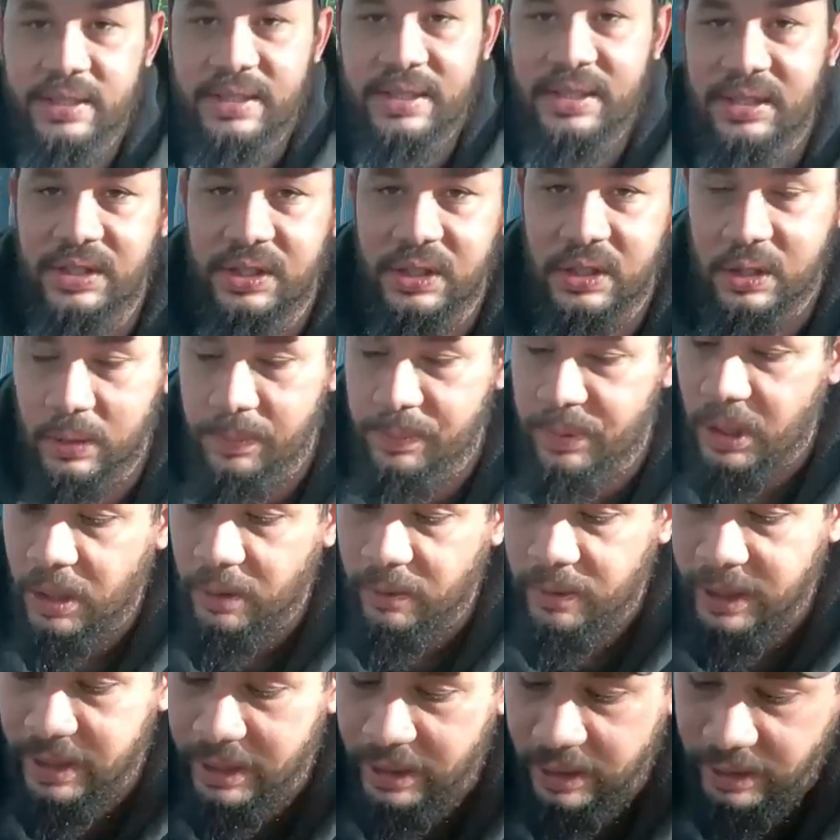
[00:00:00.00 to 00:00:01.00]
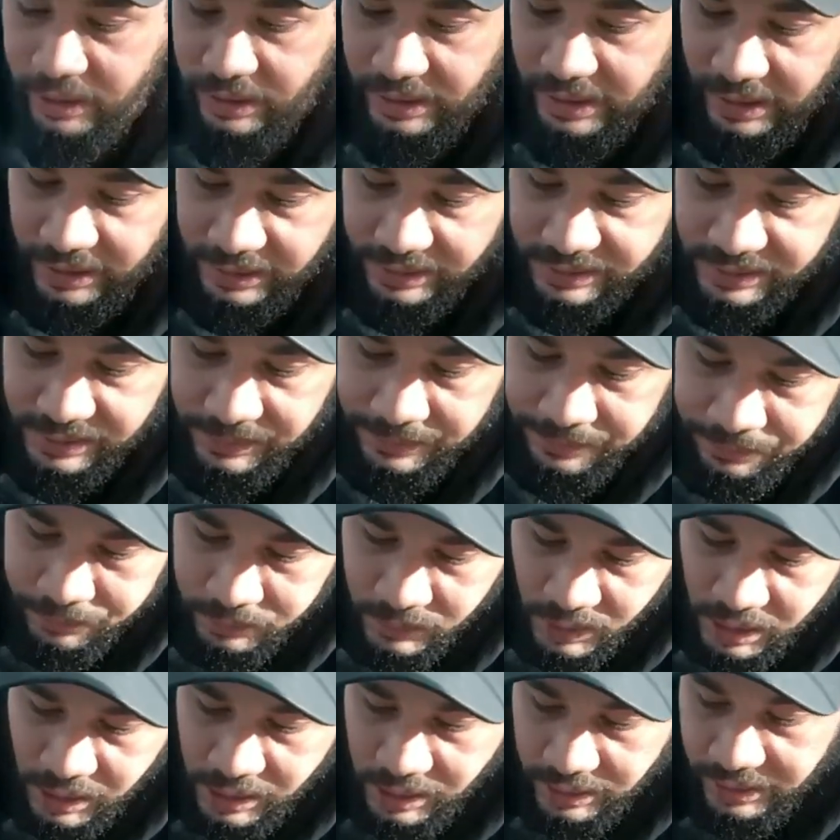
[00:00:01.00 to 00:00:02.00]
is the good part right here, you guys.
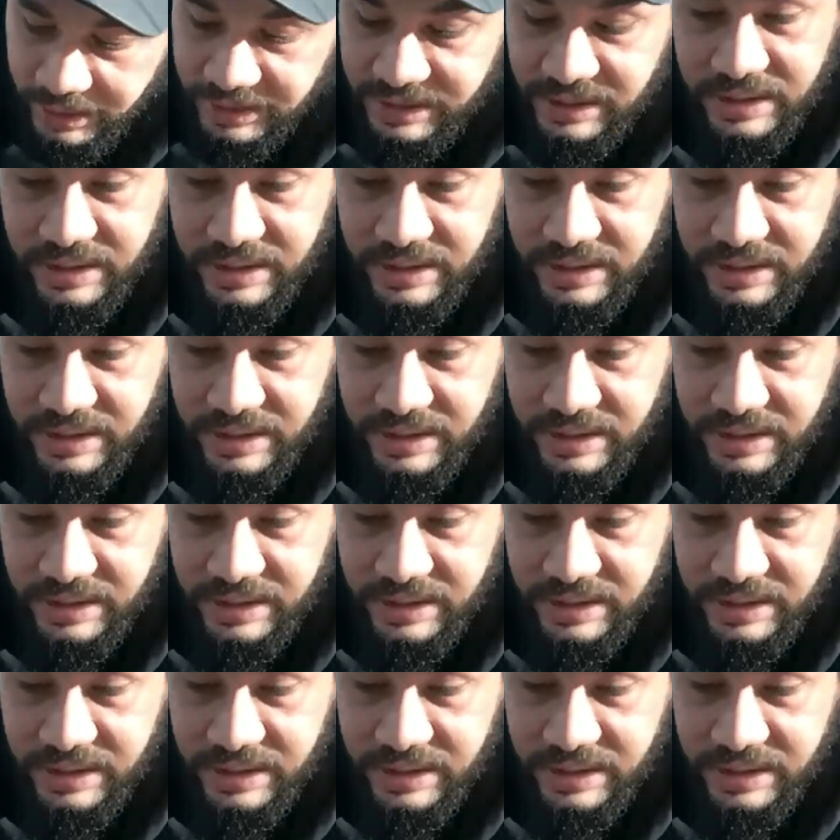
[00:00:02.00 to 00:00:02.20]
This